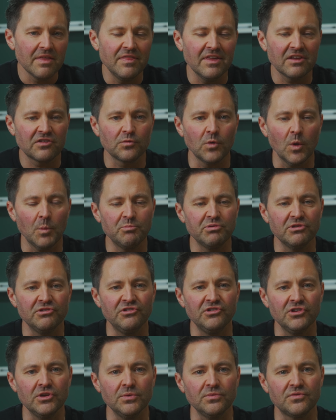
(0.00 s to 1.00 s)
This will
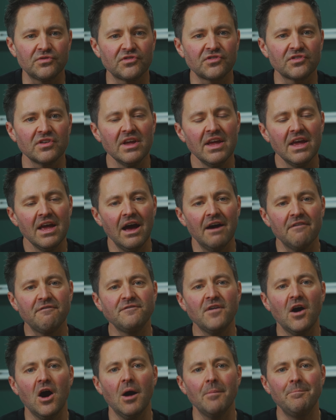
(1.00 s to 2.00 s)
produce a
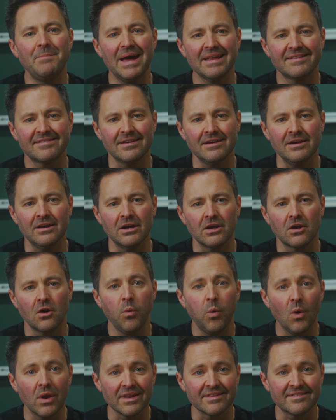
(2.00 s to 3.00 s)
far better
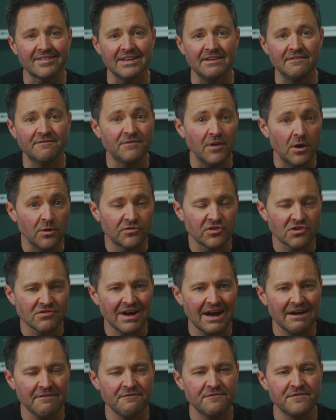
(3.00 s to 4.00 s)
quality
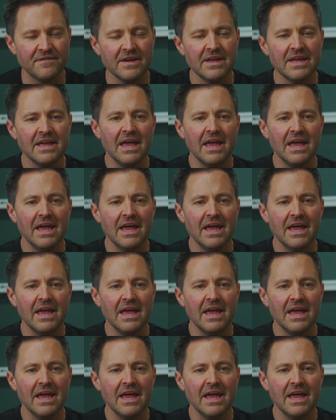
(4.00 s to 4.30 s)
photograph,